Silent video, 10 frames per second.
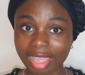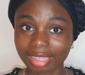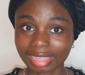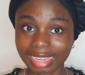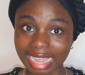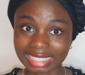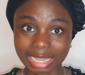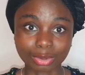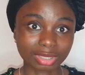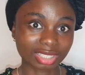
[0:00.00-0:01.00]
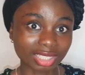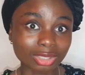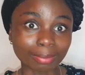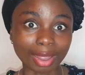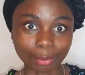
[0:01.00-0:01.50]
Like as I was listening to
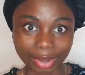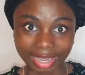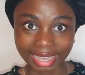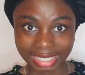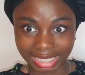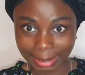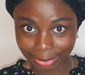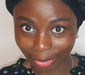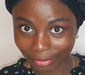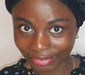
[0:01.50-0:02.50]
my work, I slept off,